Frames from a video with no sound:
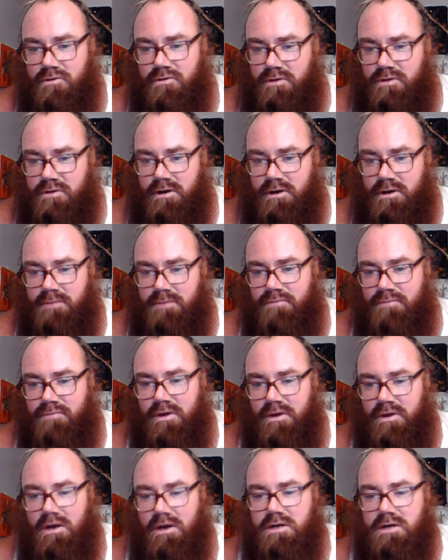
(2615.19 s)
She's on a
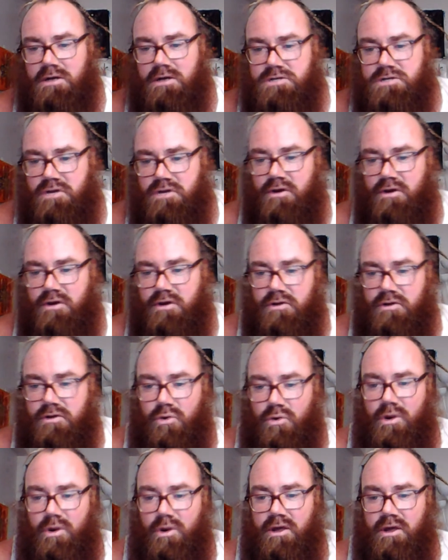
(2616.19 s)
20-year-long
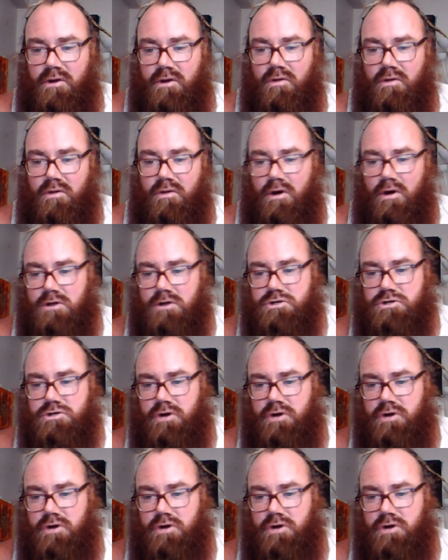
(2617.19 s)
strike, Jason.